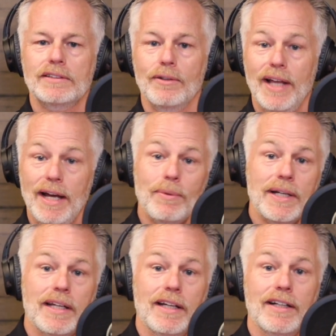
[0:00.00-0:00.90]
So that
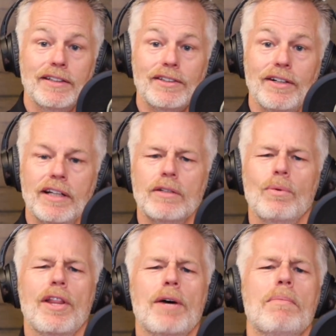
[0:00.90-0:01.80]
weekend turned into
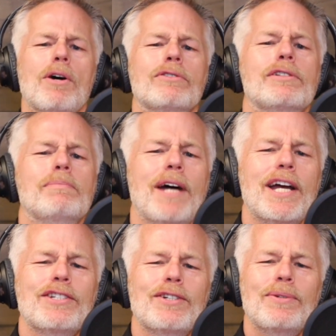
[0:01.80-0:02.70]
one of the most
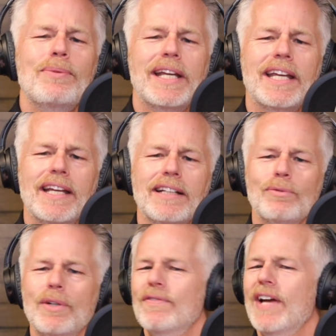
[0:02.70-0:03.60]
special weekends
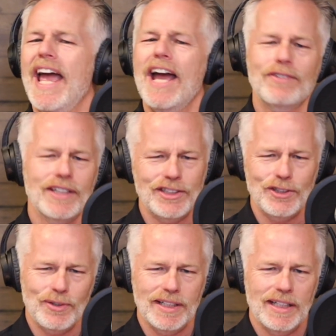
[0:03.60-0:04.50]
we've ever
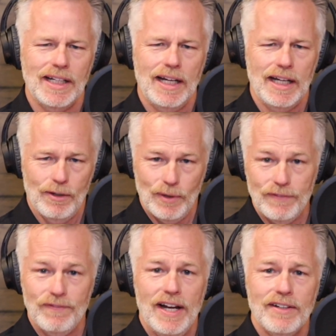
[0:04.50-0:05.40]
enjoyed. We
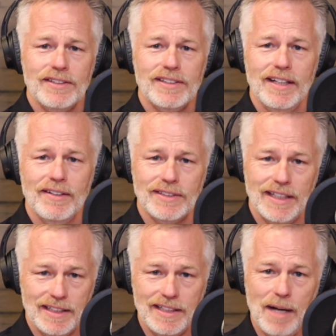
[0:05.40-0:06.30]
found ourselves at
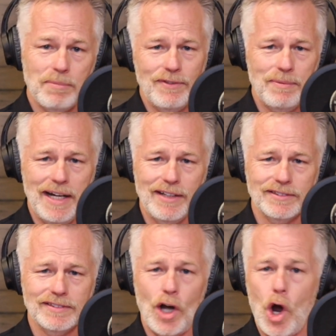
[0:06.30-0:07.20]
the top of a
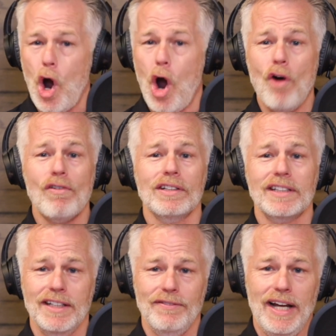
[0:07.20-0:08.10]
mountain
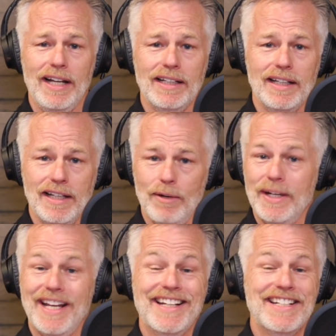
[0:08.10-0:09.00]
overlooking a valley that
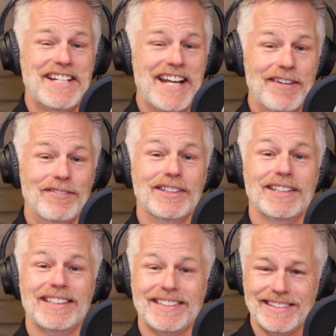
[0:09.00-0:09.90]
we had
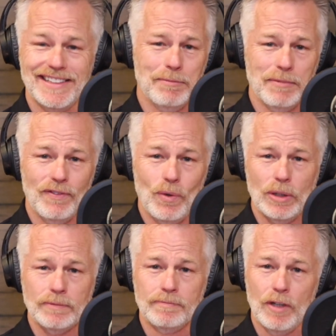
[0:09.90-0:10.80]
never seen
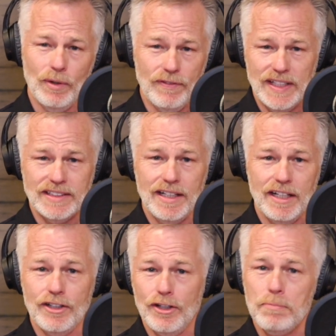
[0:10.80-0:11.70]
before. We
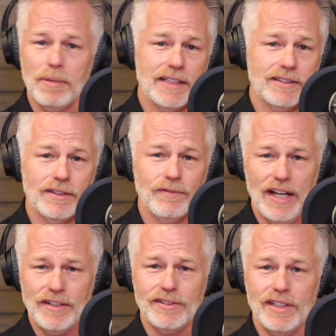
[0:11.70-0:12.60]
visited new places,
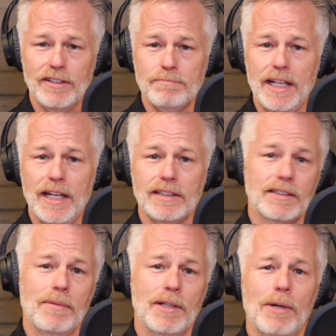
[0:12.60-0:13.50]
found ourselves meeting
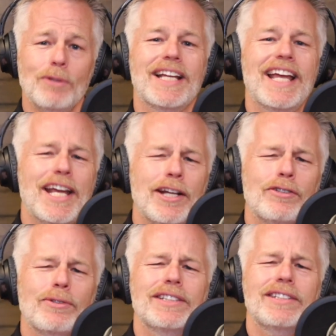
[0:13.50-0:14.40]
some of the most
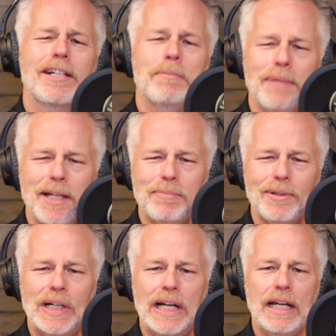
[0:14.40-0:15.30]
interesting
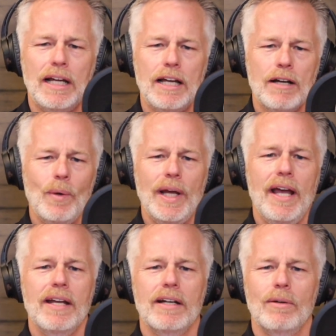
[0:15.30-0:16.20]
people. We
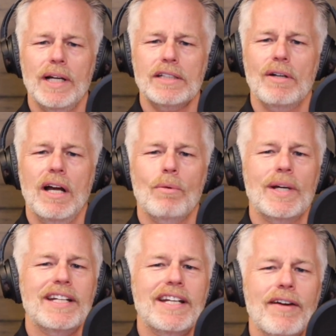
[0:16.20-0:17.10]
ate at a restaurant we
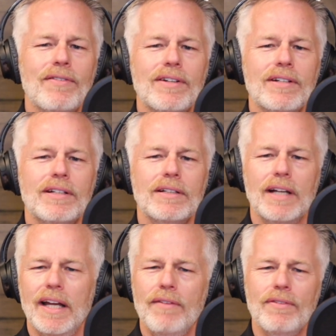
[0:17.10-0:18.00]
had never,
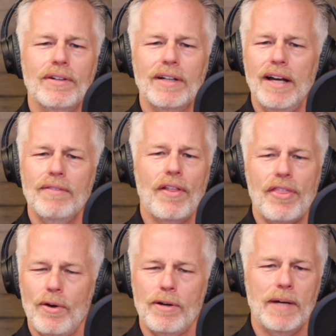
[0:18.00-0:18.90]
ever, ever
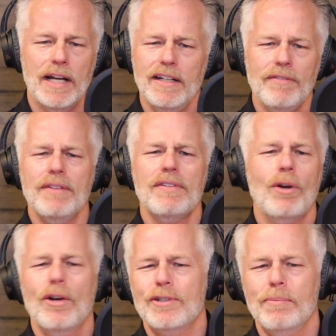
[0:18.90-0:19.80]
thought about, never even
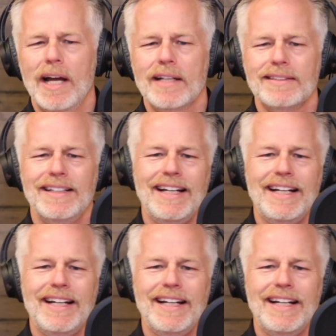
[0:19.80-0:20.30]
crossed our minds.